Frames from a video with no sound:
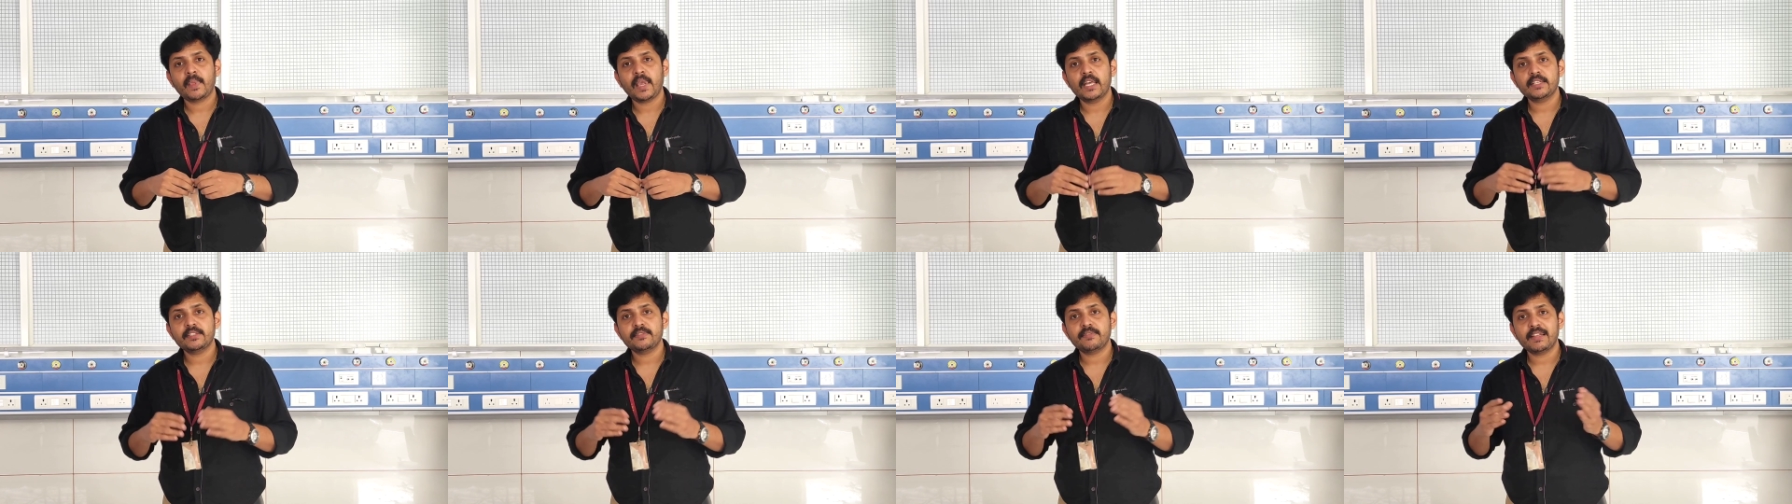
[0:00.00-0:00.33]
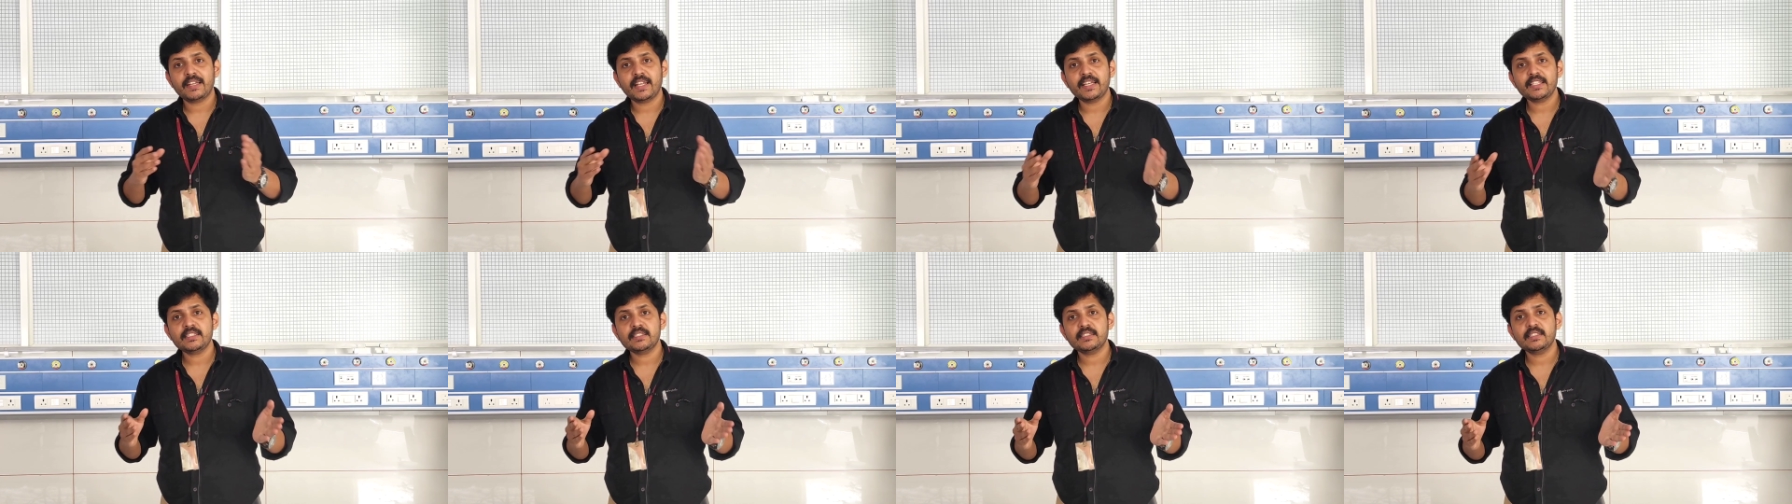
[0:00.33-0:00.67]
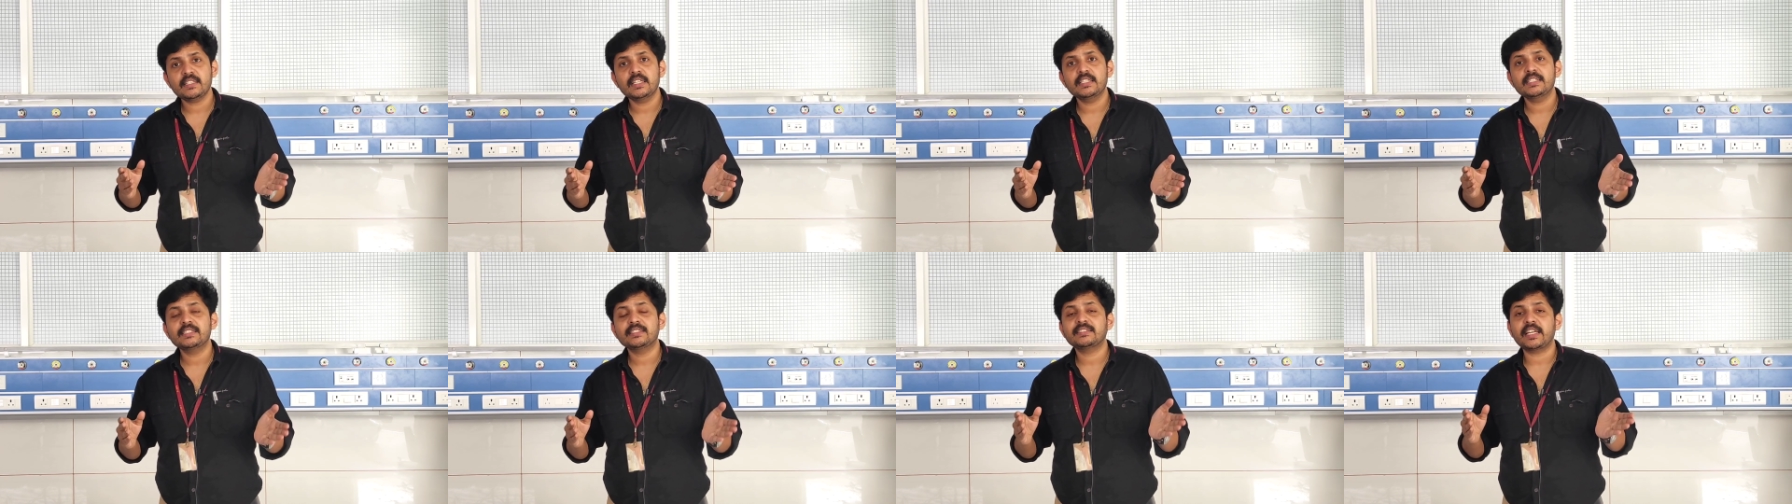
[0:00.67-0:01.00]
as well as
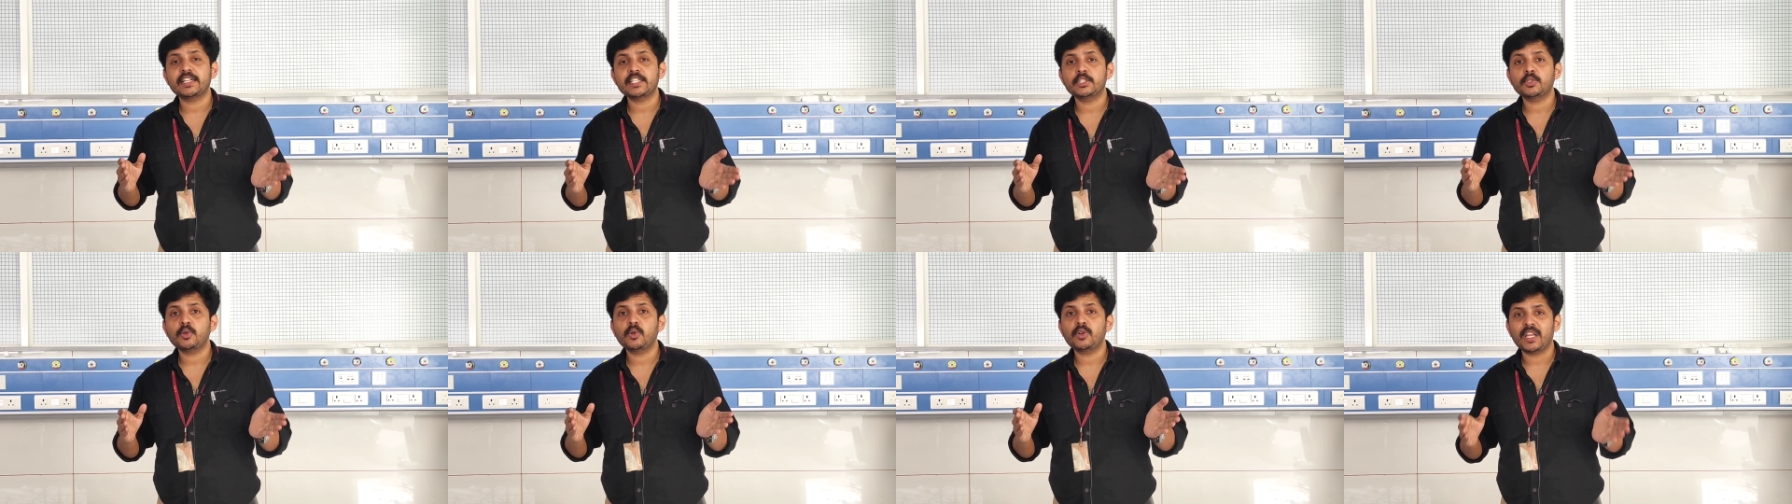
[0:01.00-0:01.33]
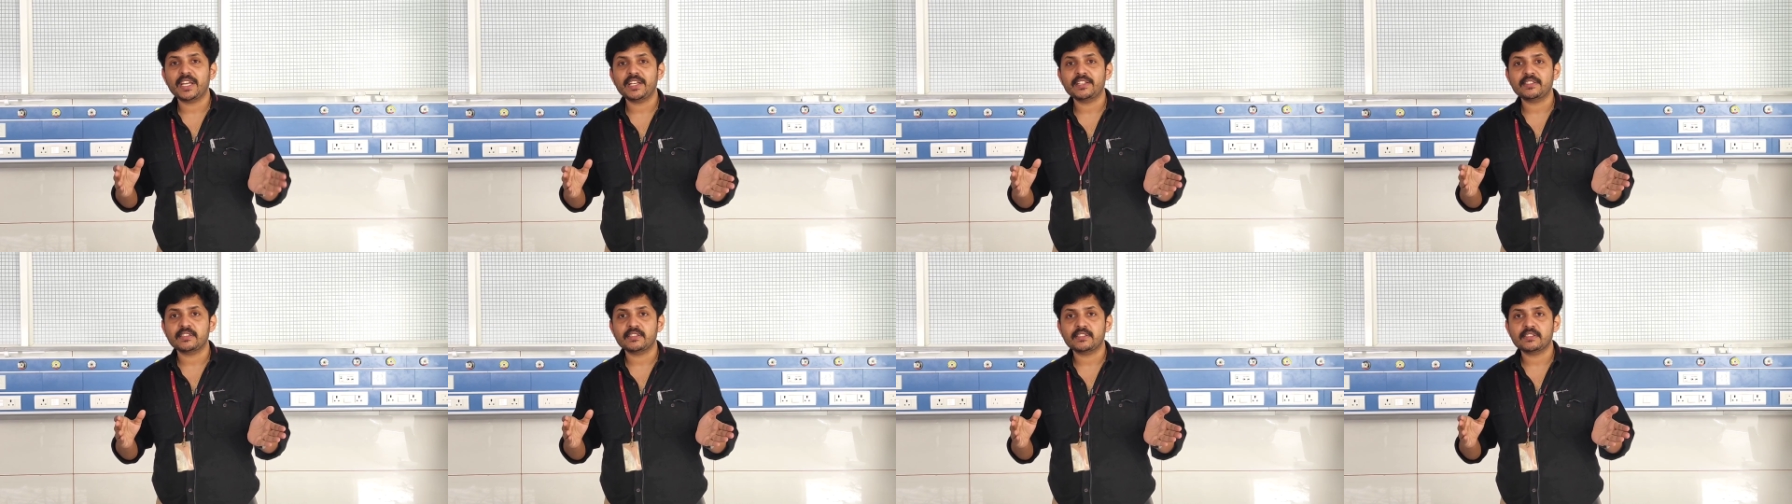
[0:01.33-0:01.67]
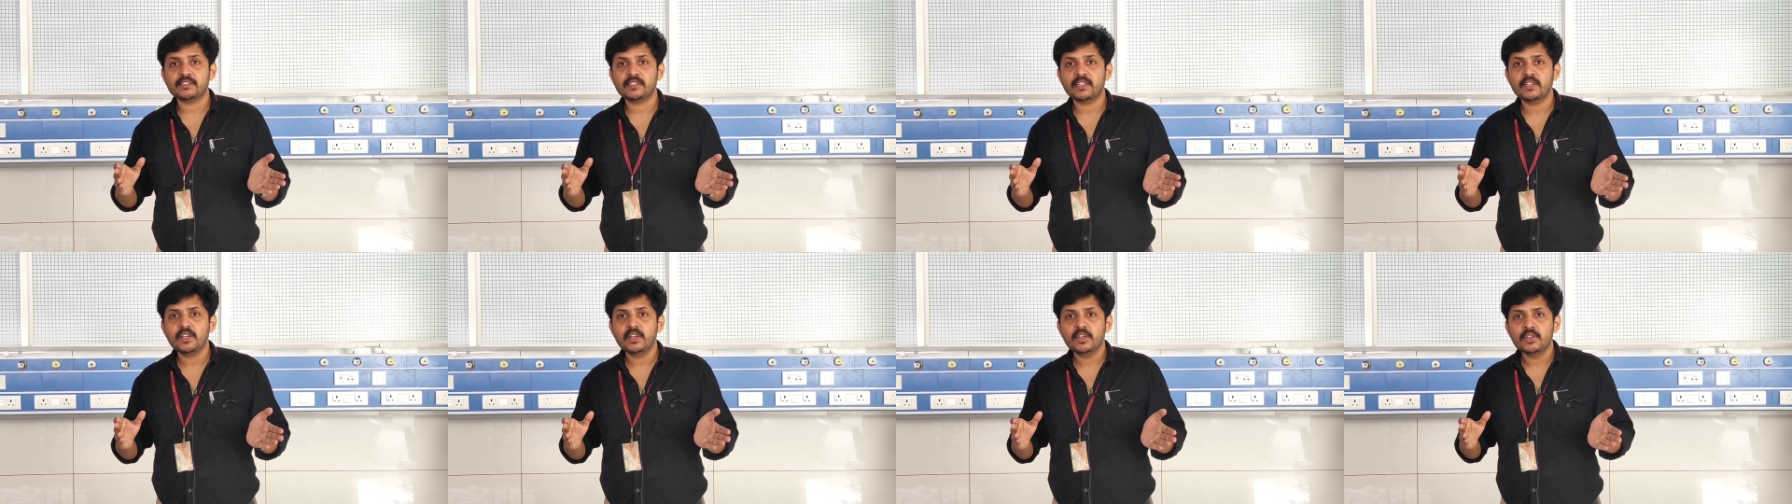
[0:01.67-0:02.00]

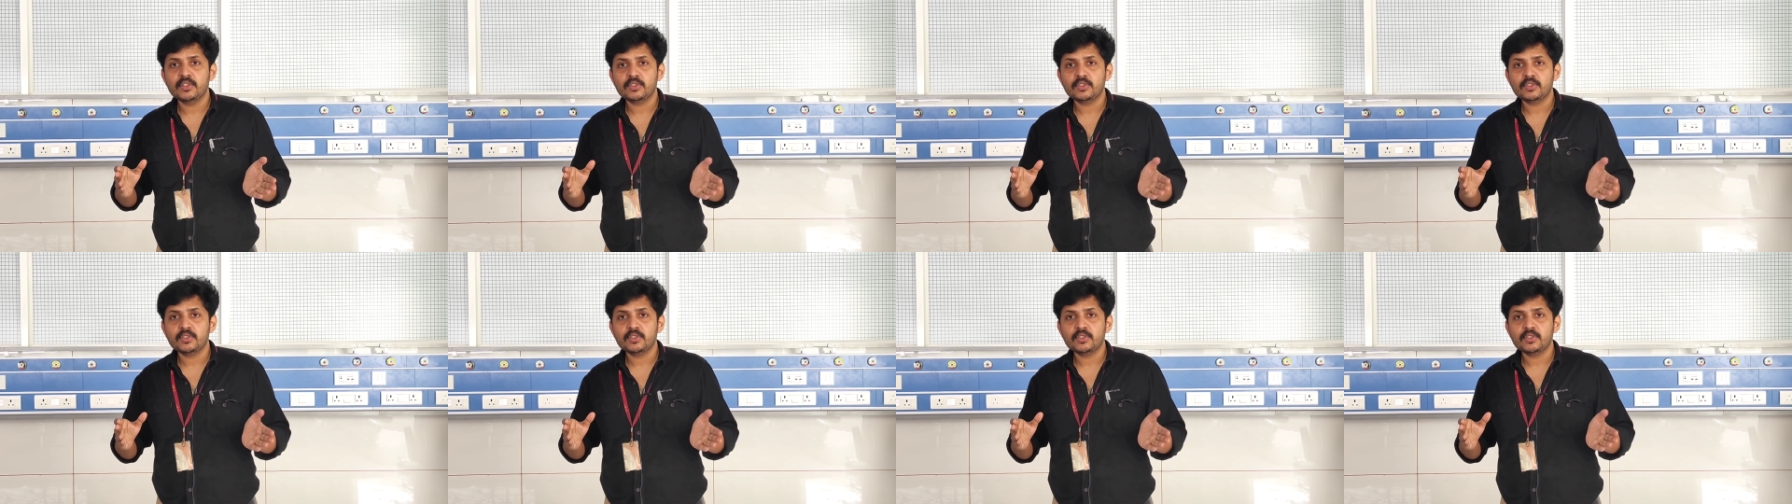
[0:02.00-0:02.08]
cytolysis.